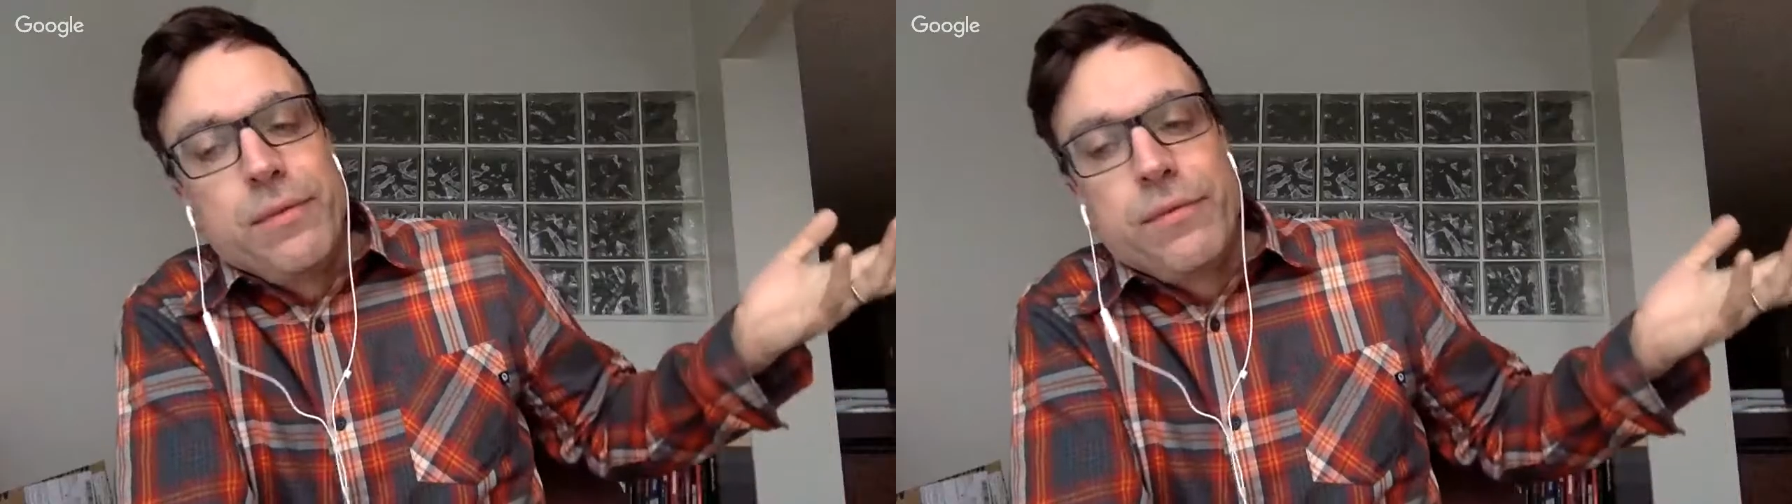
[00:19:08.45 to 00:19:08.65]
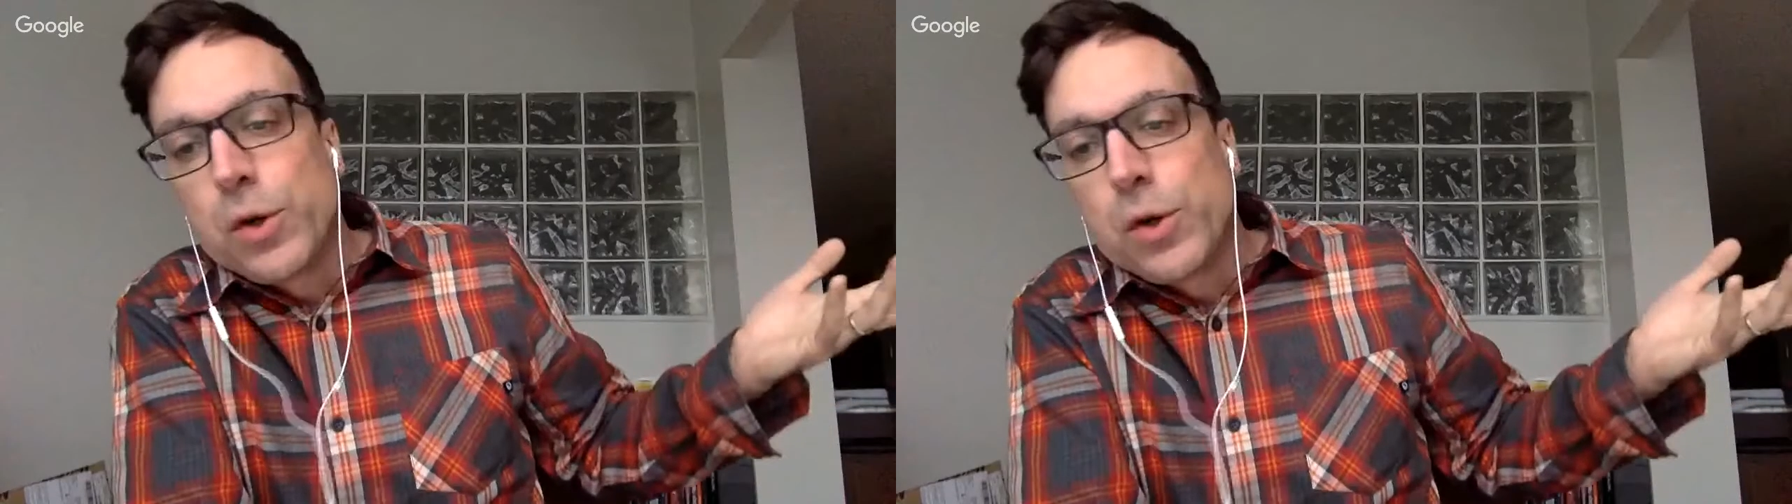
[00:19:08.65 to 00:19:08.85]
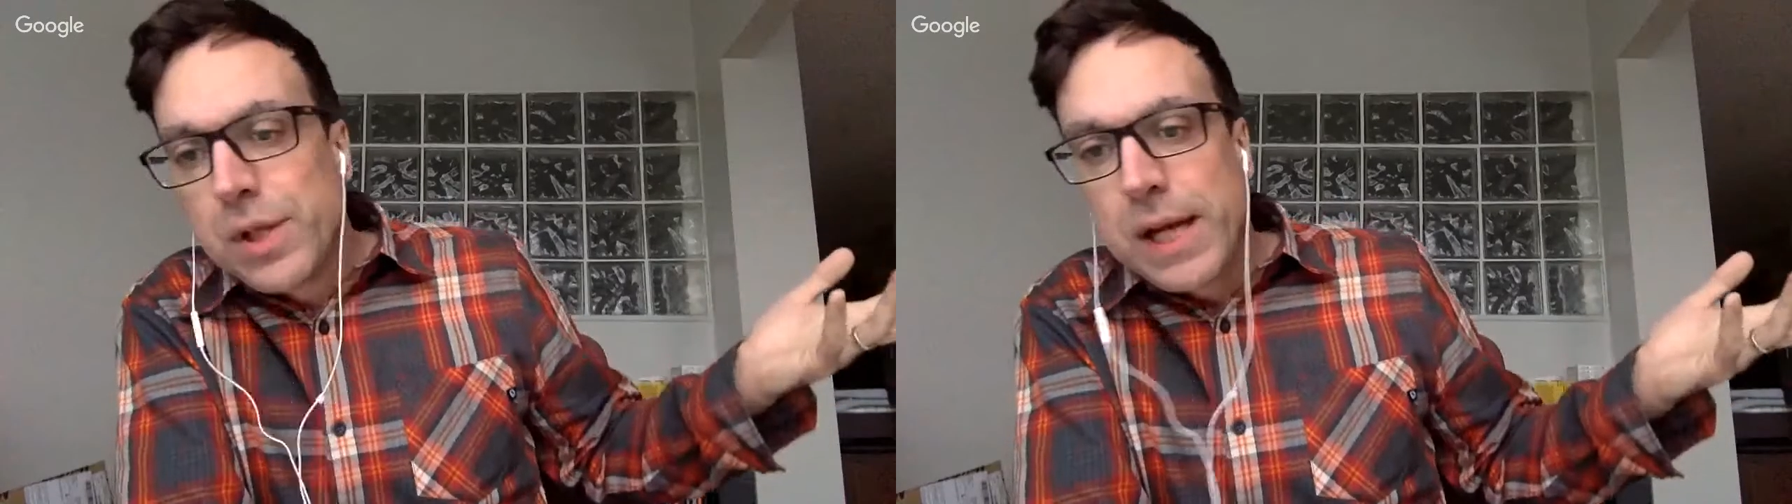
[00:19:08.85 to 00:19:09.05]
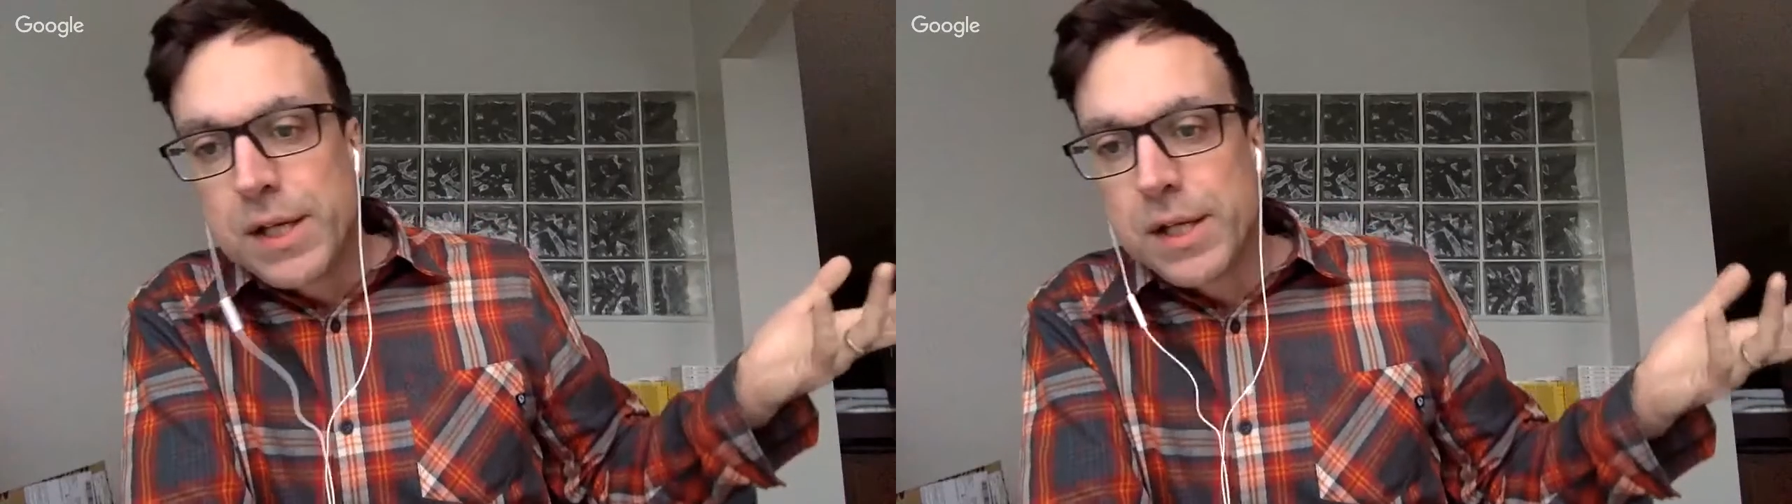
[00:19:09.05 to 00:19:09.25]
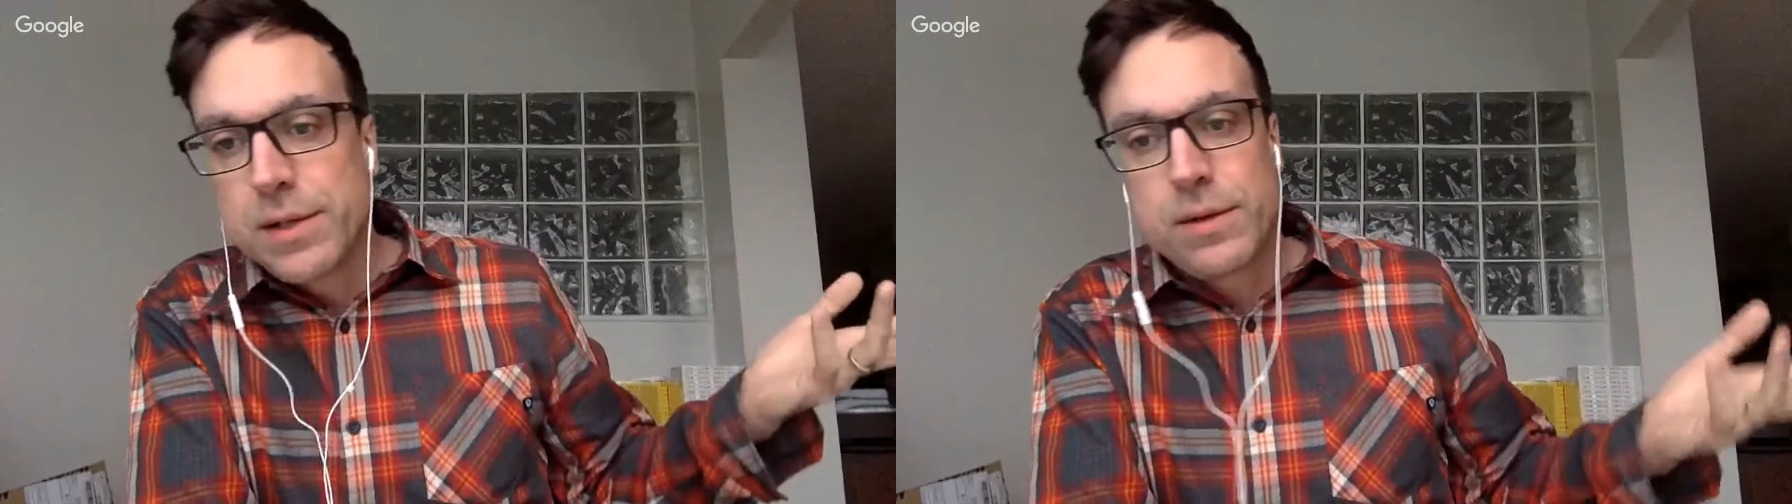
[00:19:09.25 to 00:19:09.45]

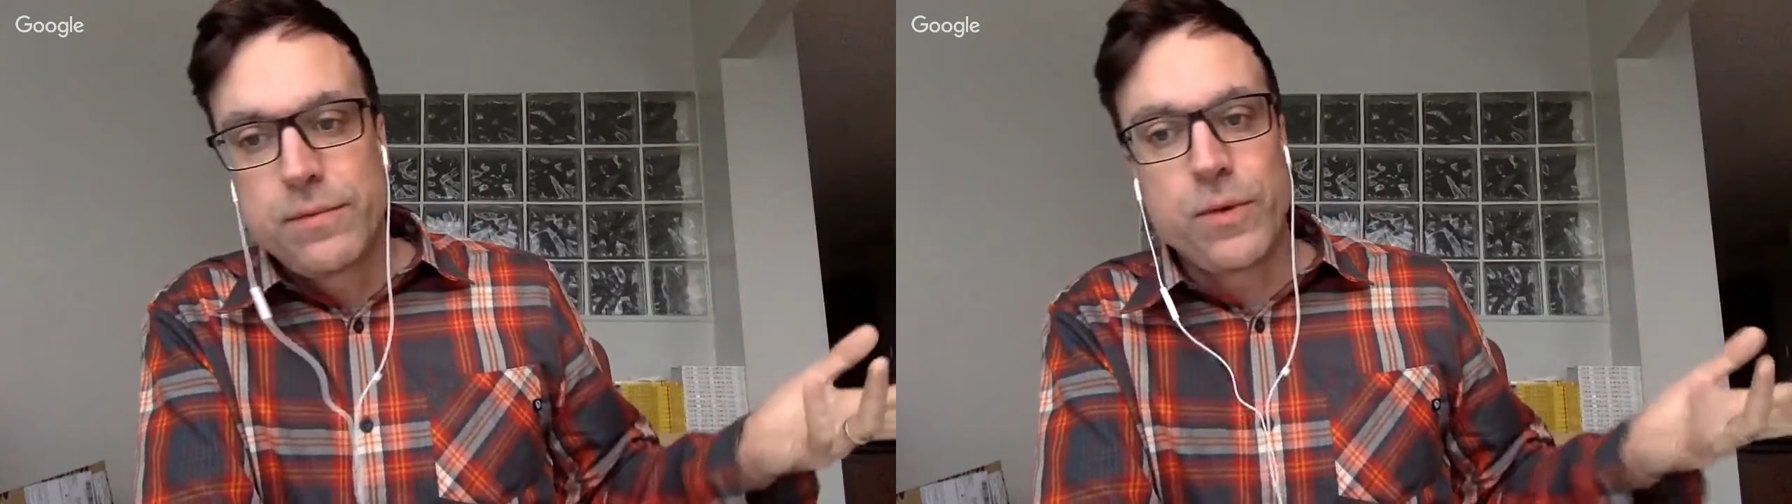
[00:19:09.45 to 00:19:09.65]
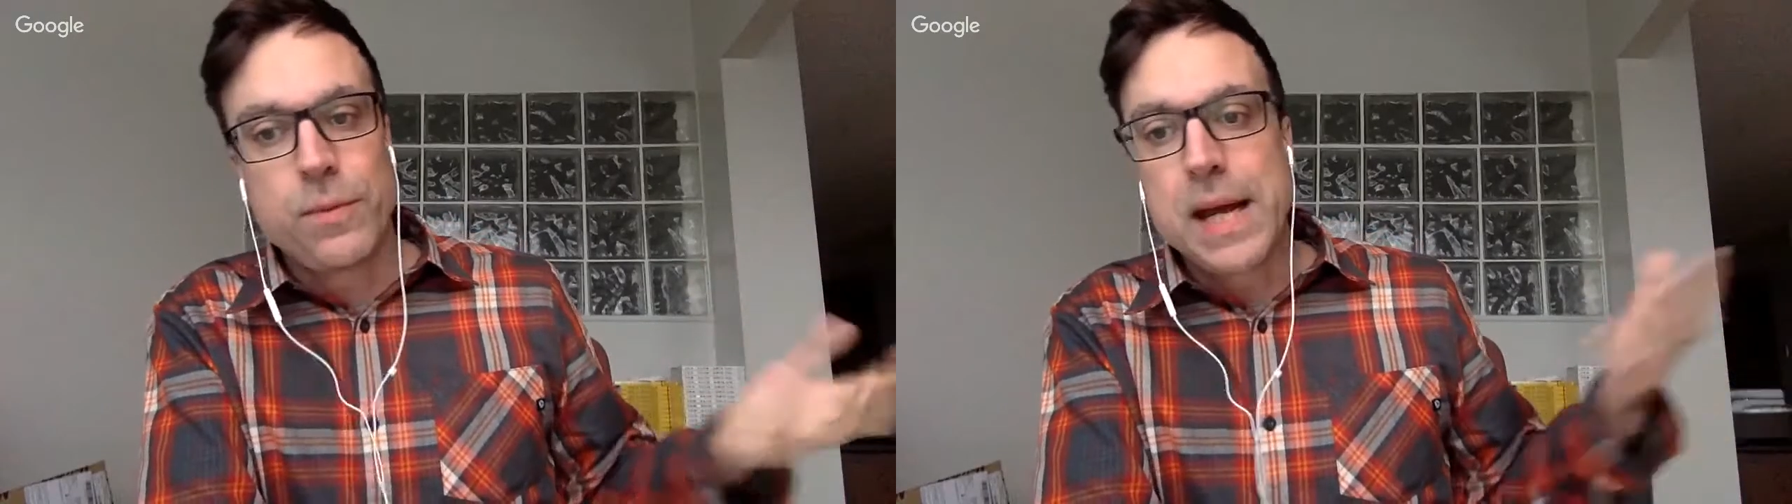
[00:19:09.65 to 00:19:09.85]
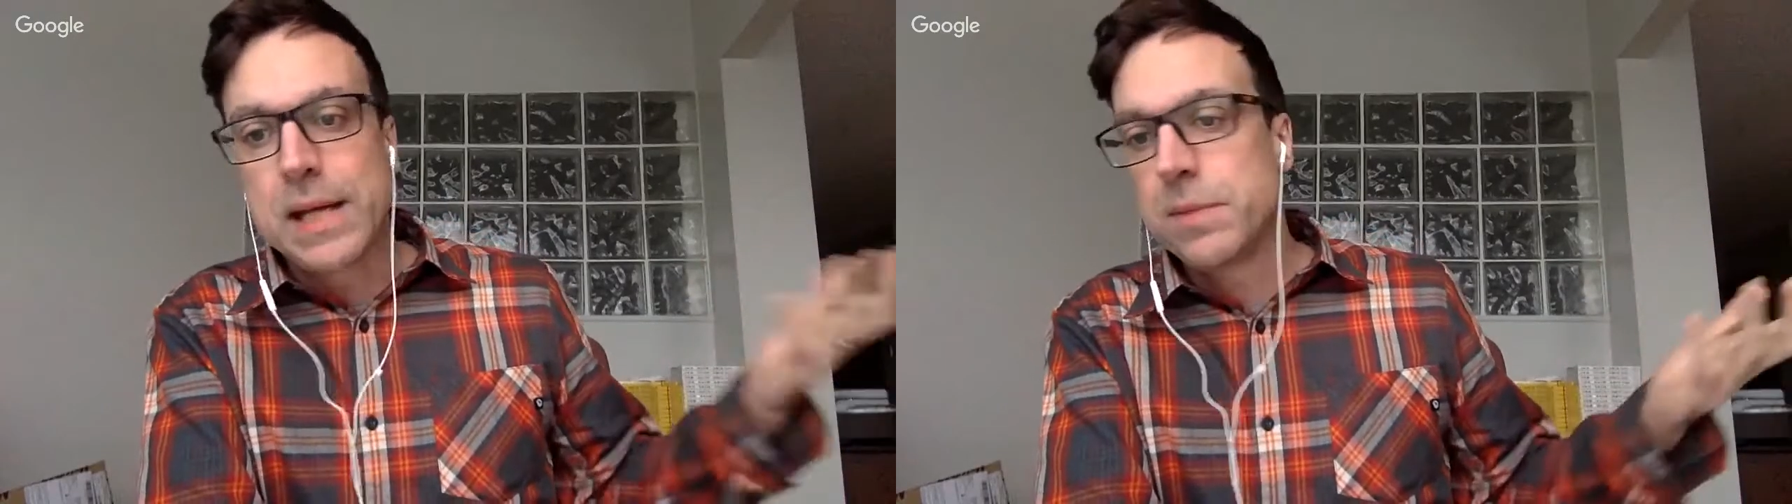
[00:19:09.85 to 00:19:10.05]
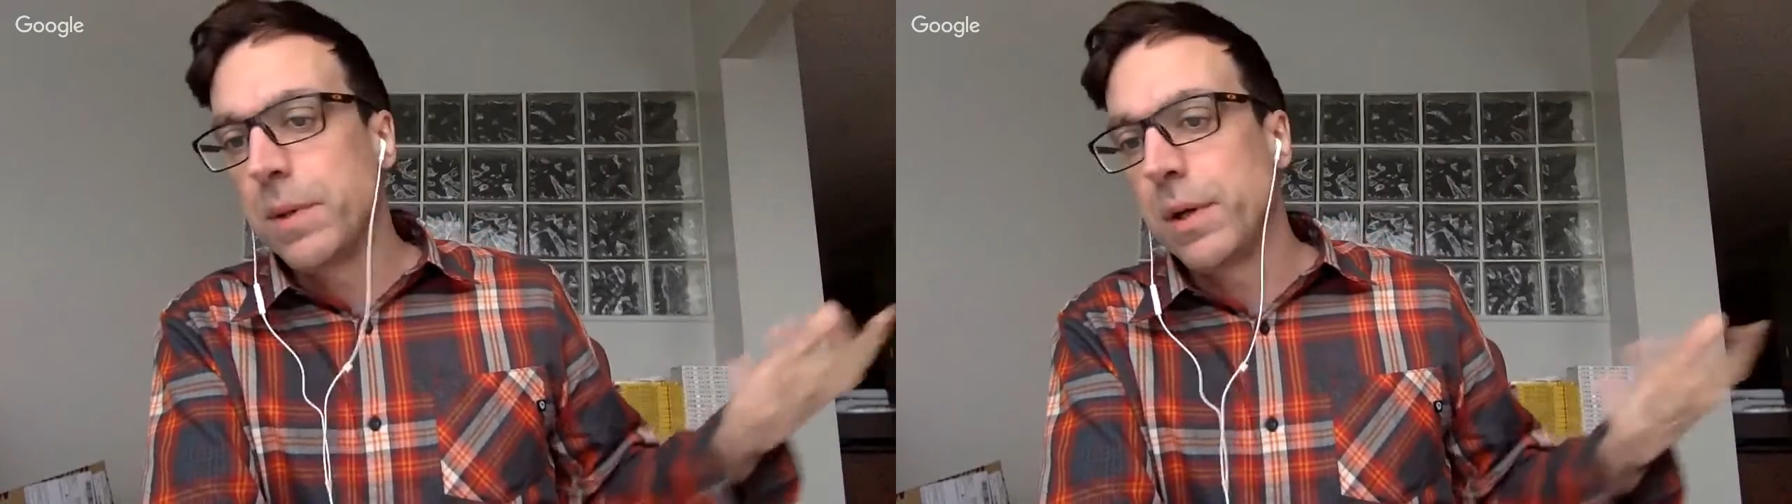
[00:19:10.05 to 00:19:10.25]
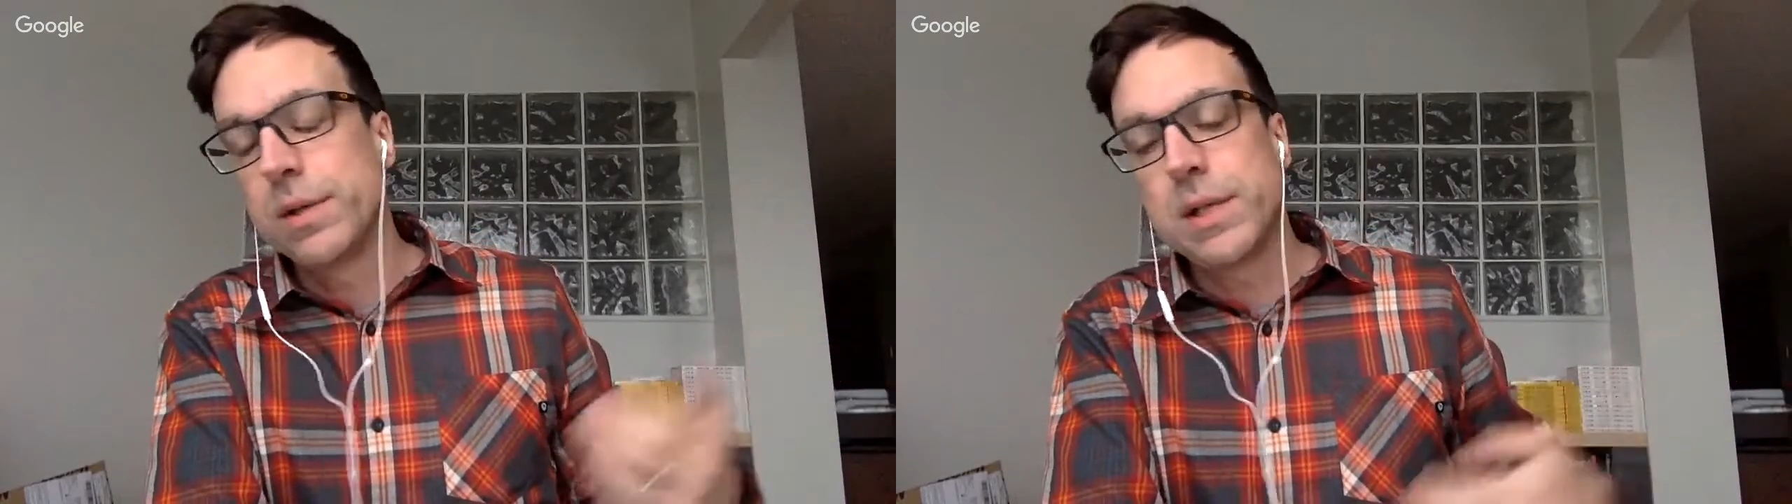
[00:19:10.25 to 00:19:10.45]
unfortunately, from my experience,